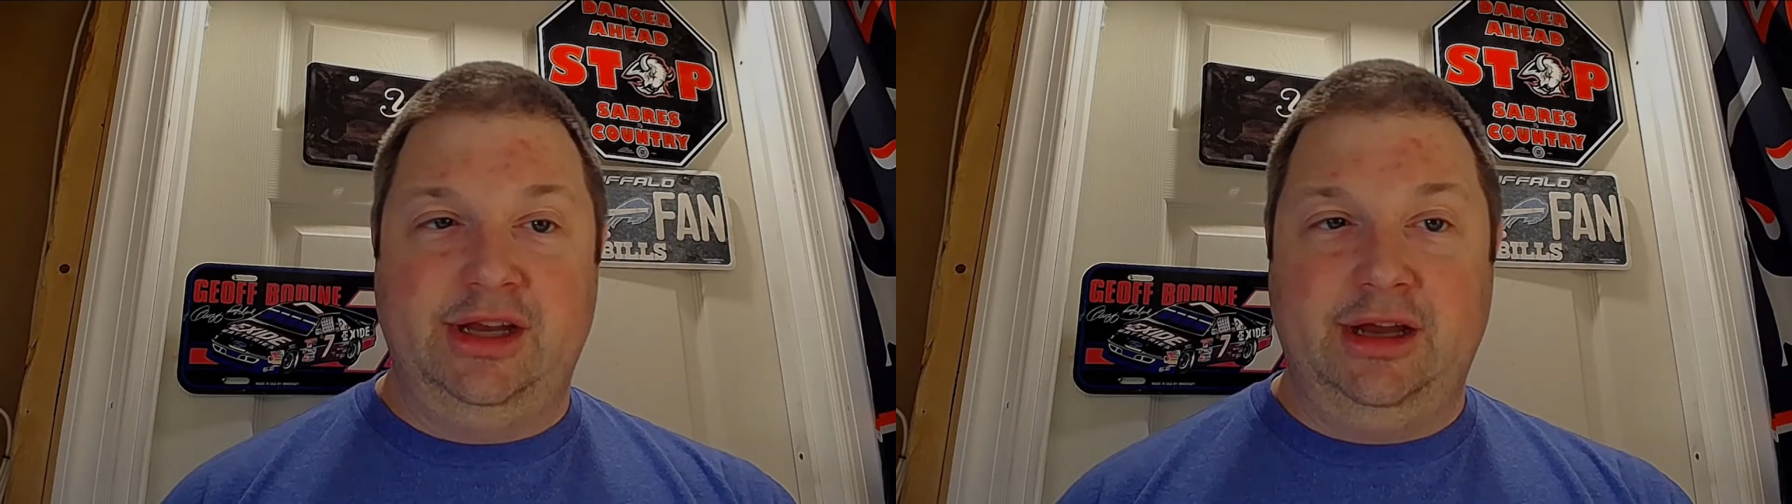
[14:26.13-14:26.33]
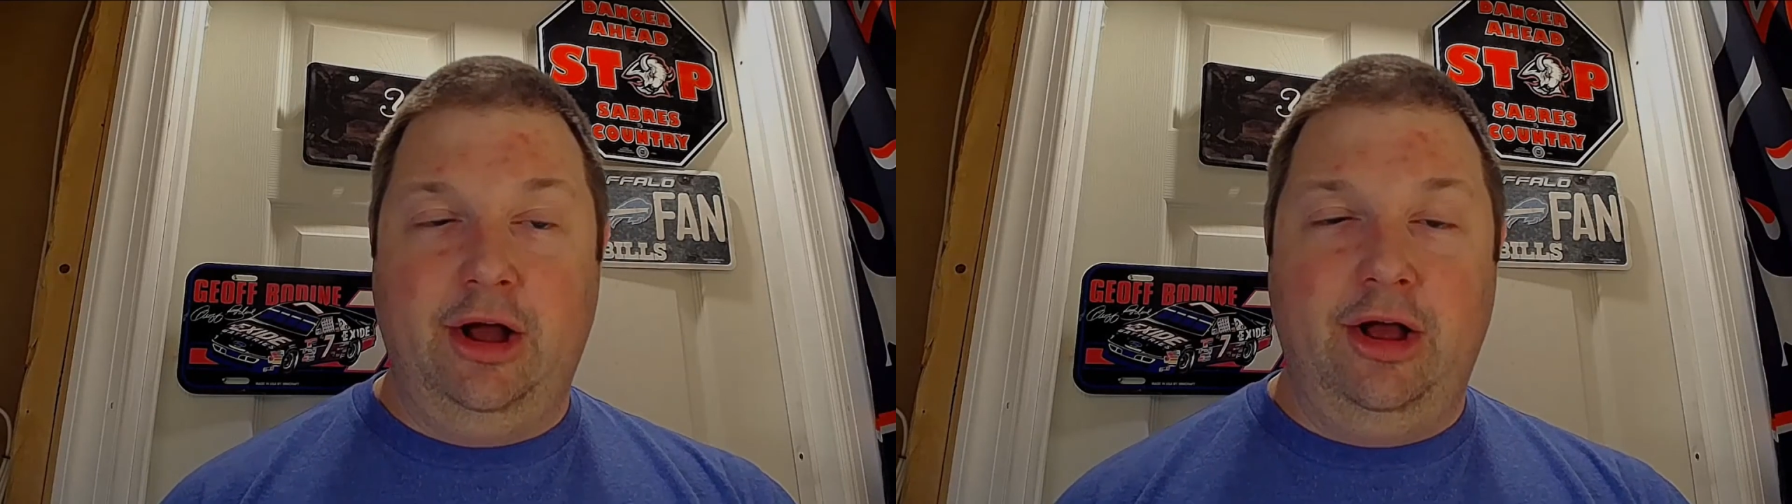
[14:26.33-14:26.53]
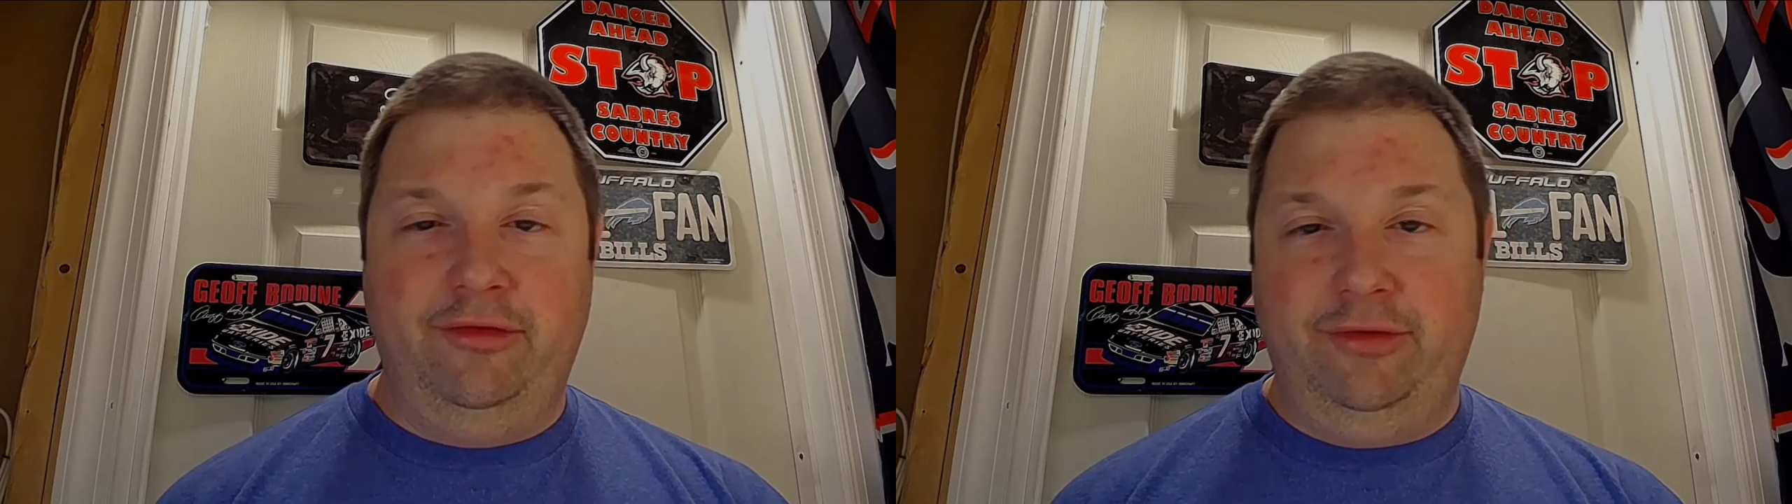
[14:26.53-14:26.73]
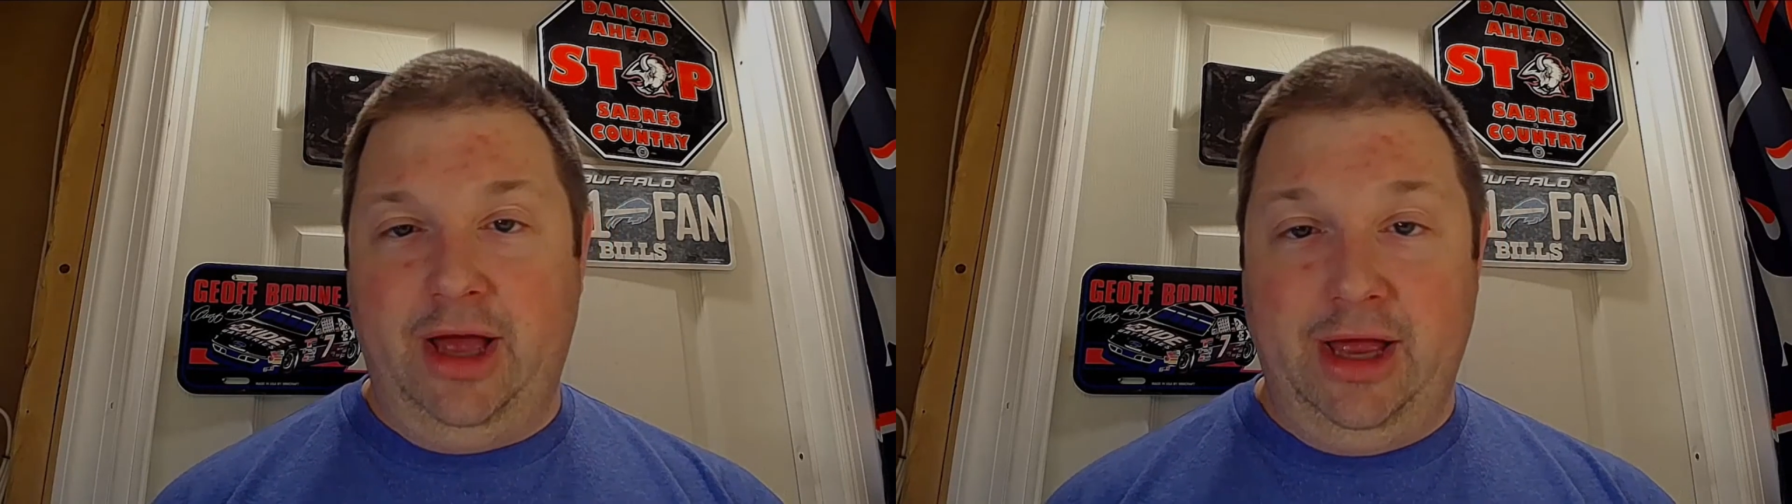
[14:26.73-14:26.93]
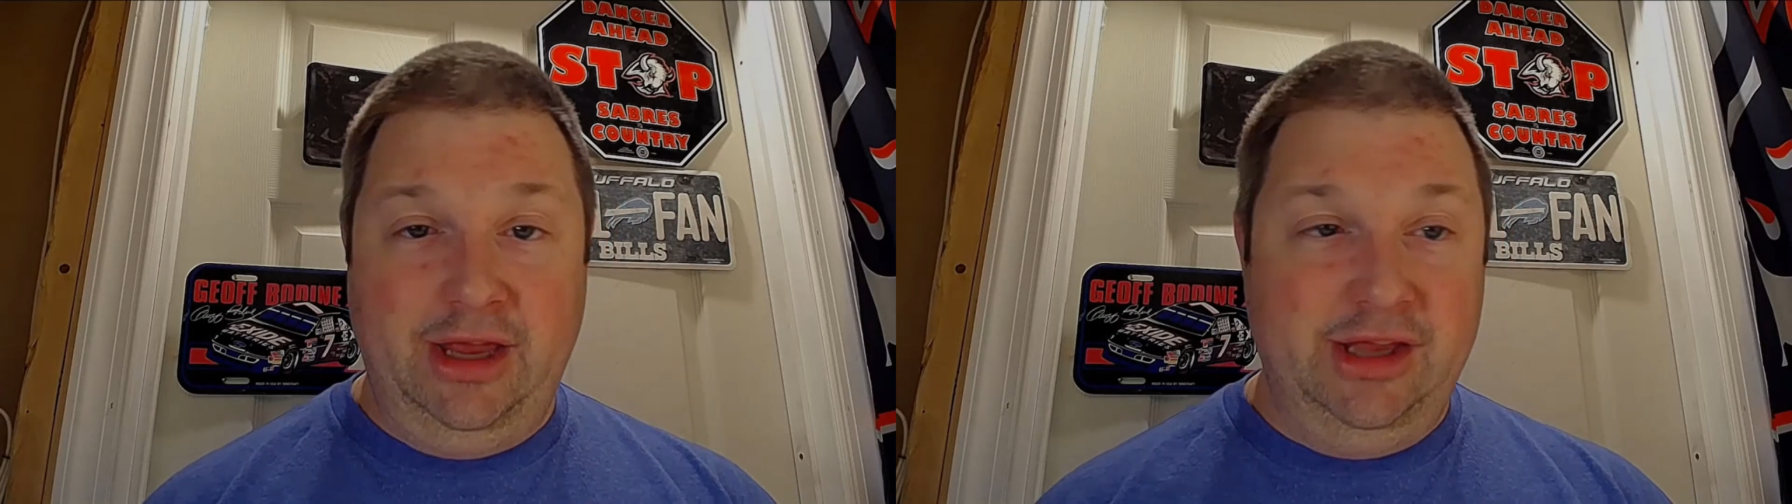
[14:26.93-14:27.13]
golf,
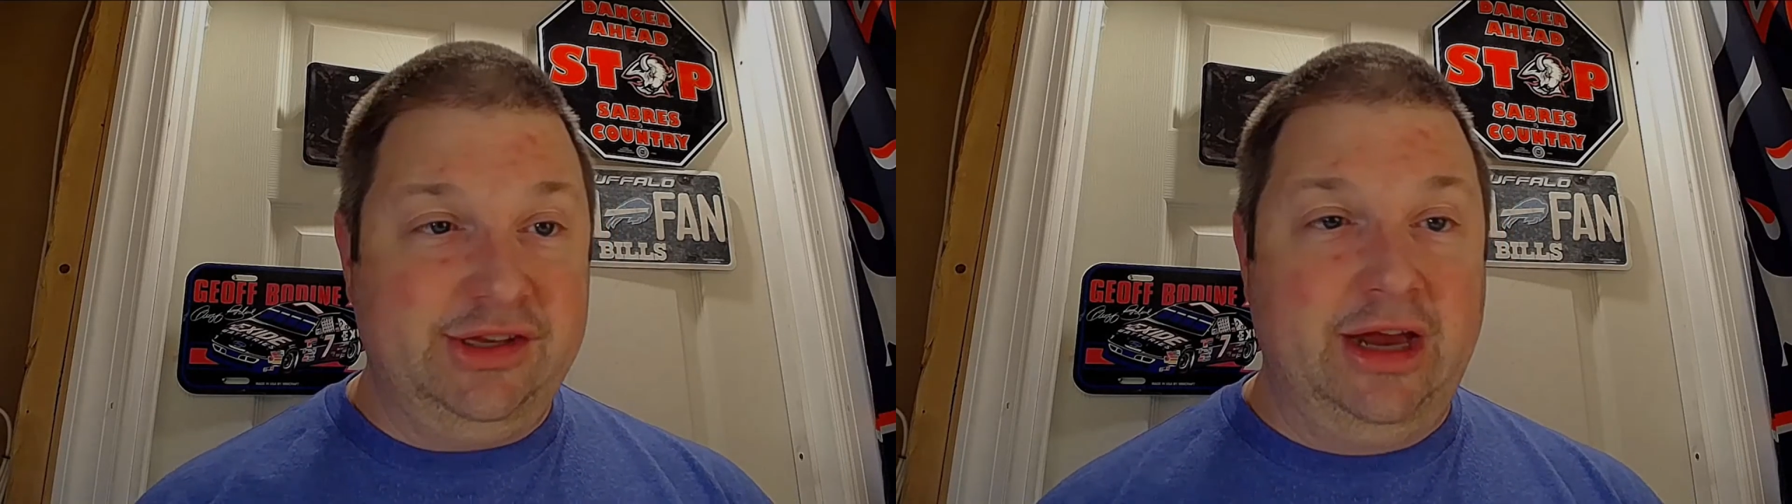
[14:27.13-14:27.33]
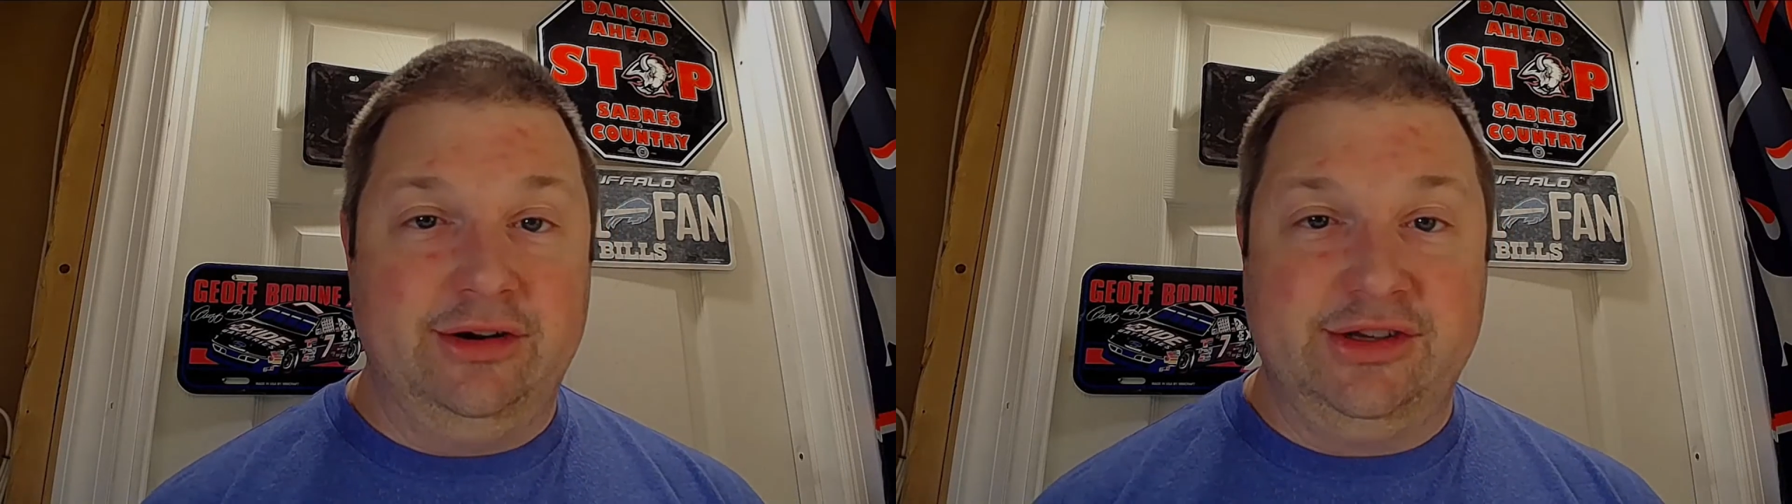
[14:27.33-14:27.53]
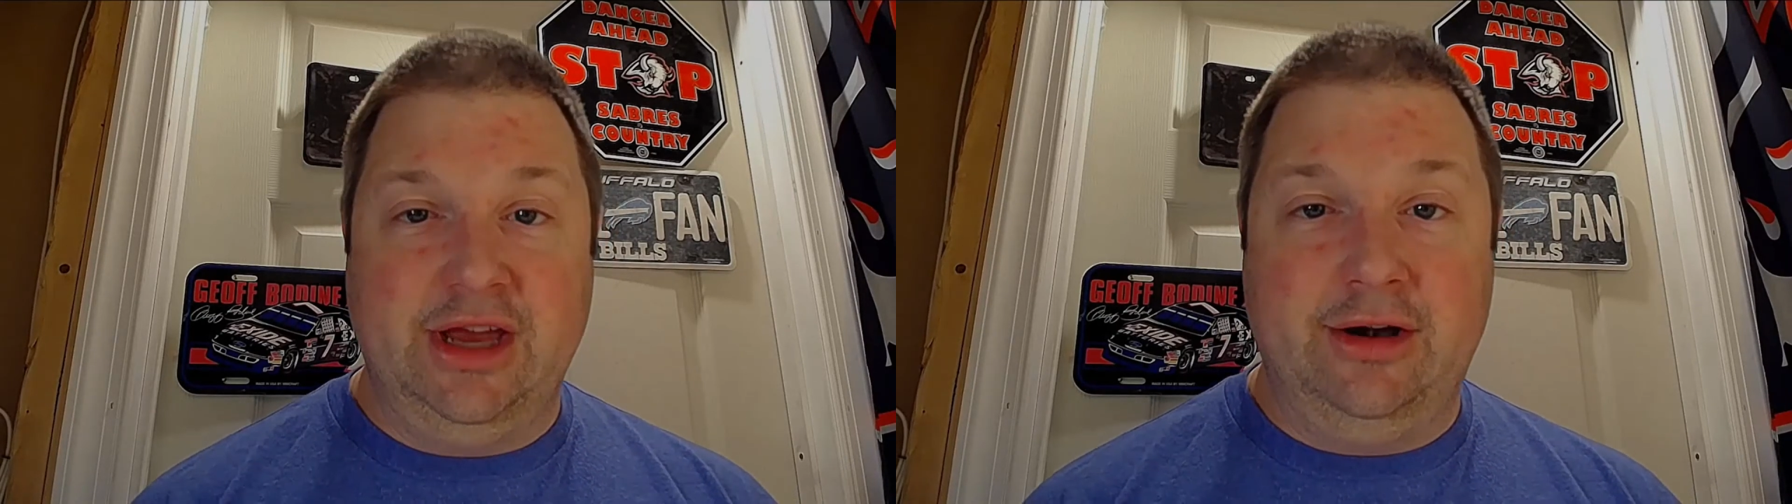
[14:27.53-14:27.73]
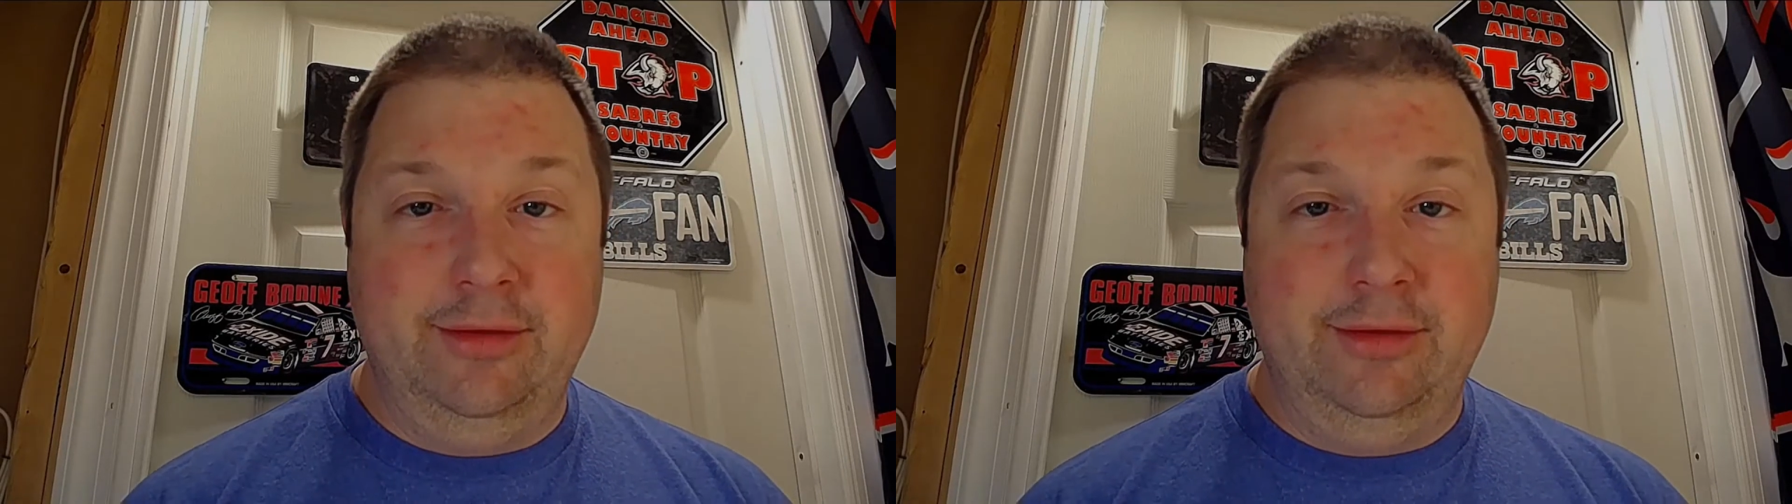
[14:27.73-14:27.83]
etc., etc.